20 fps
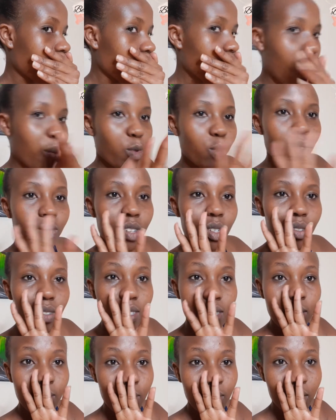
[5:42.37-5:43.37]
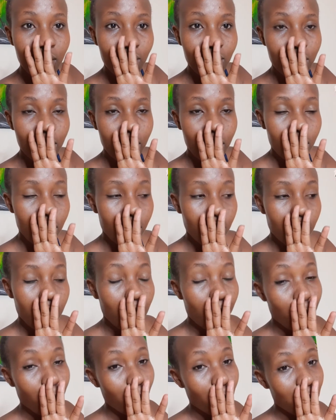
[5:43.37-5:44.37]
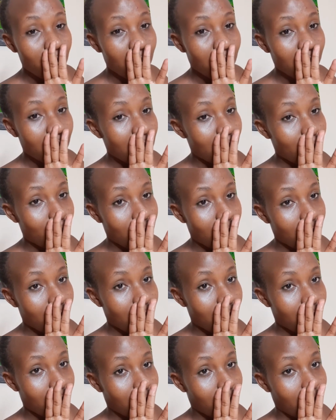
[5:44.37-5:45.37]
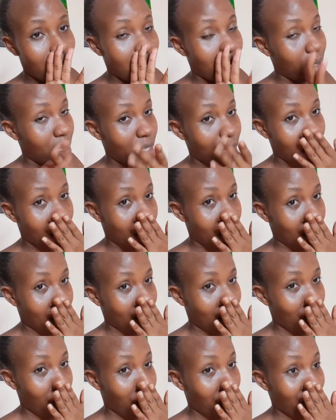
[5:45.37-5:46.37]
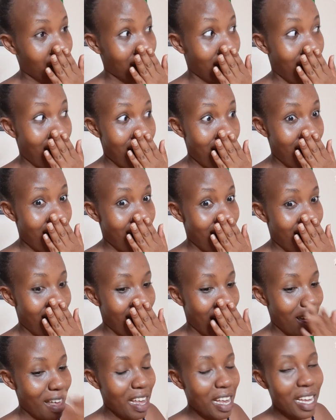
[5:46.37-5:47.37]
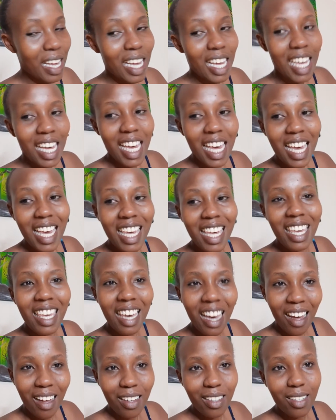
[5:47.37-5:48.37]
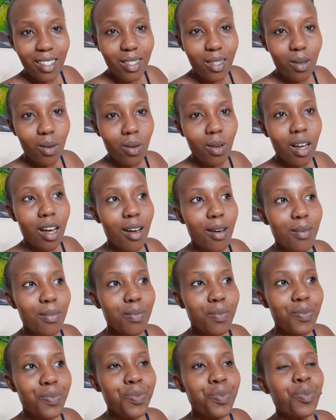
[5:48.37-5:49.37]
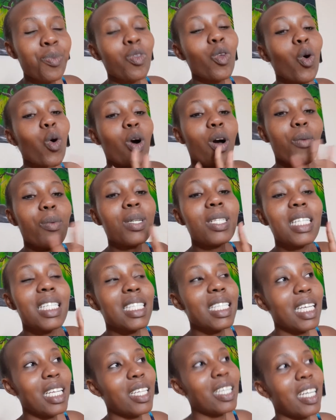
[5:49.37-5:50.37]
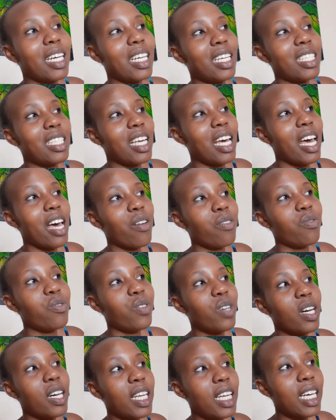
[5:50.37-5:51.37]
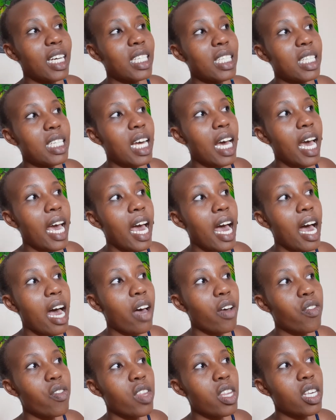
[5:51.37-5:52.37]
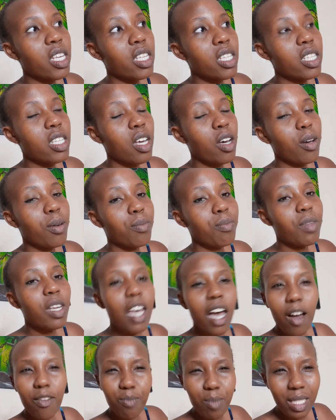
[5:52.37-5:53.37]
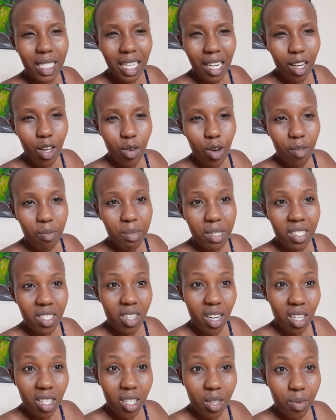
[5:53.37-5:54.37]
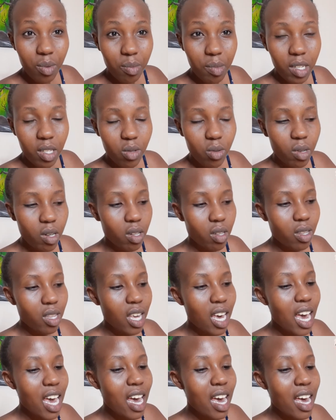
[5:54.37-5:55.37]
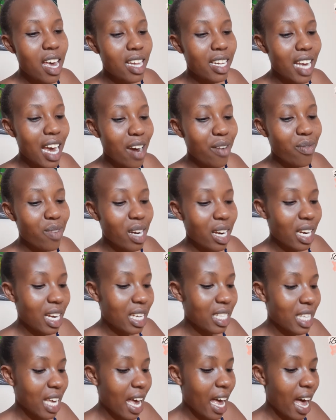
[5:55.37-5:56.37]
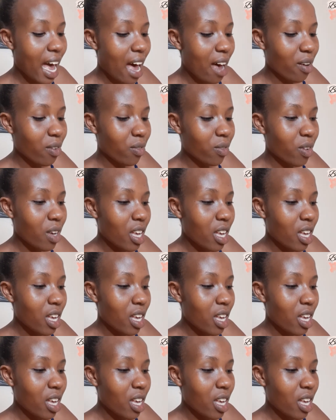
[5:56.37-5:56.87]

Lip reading: I'm not even going to see what I was saying. Come on, hoja get manzi. Either. But hey. Yeah, so I want to tell you guys, I have realized I have this I've been telling you I've been struggling with mental health, and I realized I have